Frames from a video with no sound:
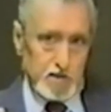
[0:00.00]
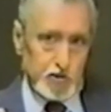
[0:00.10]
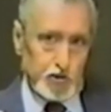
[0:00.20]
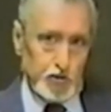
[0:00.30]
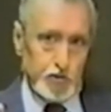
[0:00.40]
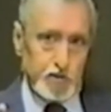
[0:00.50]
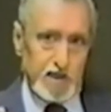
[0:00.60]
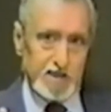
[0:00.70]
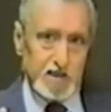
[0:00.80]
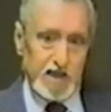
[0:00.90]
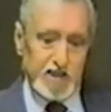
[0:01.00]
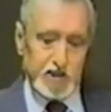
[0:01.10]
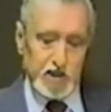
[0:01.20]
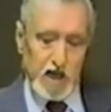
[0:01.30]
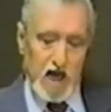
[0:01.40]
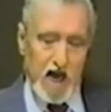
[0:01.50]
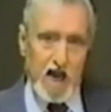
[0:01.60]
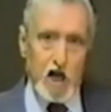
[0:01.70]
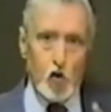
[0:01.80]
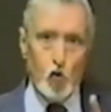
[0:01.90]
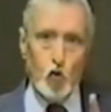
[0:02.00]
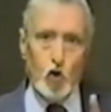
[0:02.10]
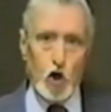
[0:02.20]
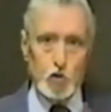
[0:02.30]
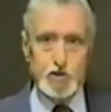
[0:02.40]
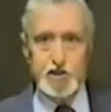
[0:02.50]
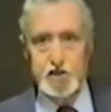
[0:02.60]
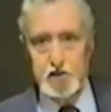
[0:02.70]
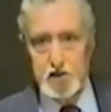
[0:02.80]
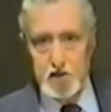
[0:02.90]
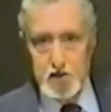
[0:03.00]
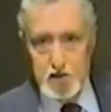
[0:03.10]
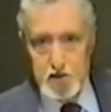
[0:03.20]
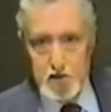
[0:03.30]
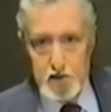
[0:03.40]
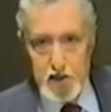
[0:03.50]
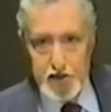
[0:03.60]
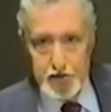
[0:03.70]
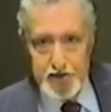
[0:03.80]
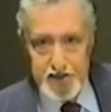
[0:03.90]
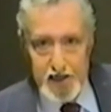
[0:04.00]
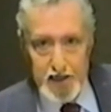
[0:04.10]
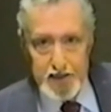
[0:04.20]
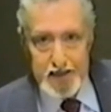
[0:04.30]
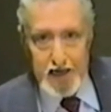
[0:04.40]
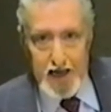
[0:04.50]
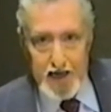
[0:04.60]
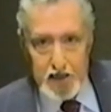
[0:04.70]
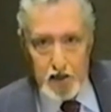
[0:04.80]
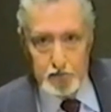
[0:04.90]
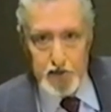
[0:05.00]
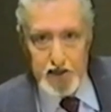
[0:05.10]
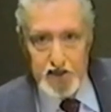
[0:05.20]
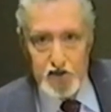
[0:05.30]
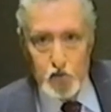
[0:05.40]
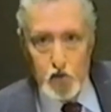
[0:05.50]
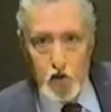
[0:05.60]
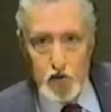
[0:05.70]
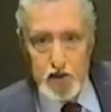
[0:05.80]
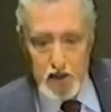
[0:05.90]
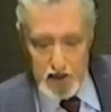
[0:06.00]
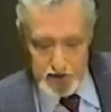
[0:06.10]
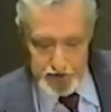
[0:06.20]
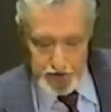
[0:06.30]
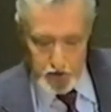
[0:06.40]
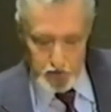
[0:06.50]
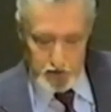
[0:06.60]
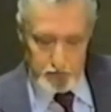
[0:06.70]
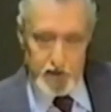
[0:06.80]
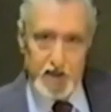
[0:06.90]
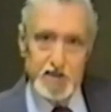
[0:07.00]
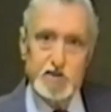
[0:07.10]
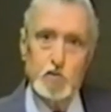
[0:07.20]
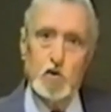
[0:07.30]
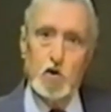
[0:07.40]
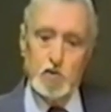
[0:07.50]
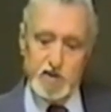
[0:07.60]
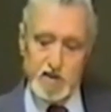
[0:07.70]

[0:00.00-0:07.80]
True translation, I won't understand. Can't means won't. Don't means won't.